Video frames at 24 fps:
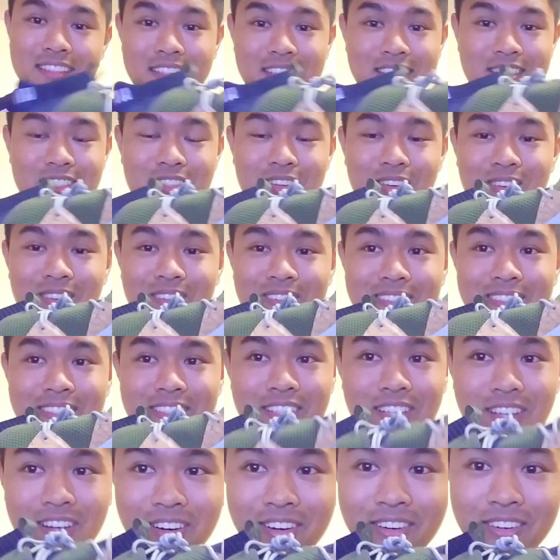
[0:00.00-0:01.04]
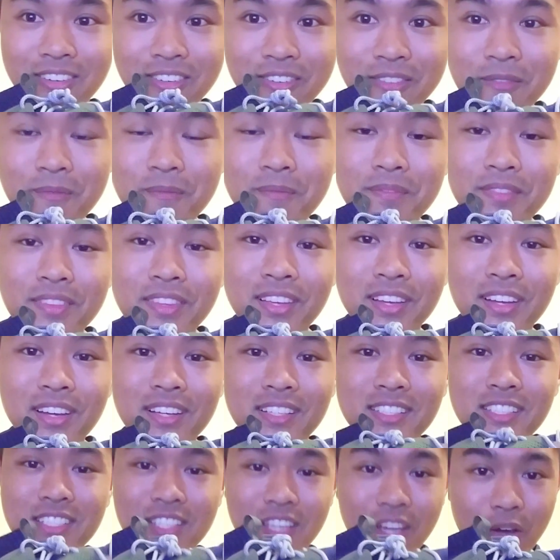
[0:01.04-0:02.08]
So y'all,
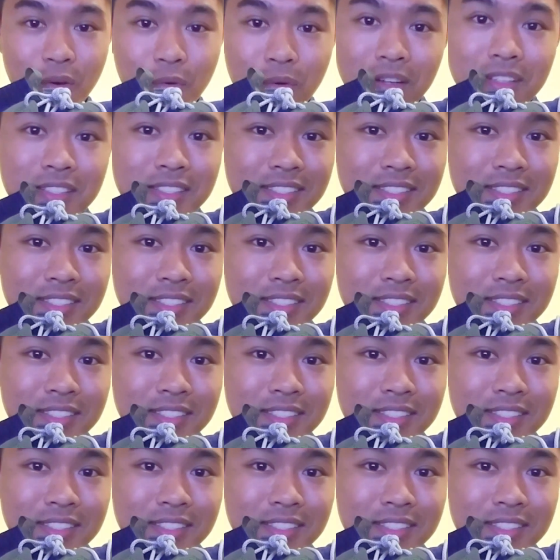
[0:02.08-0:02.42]
scale 1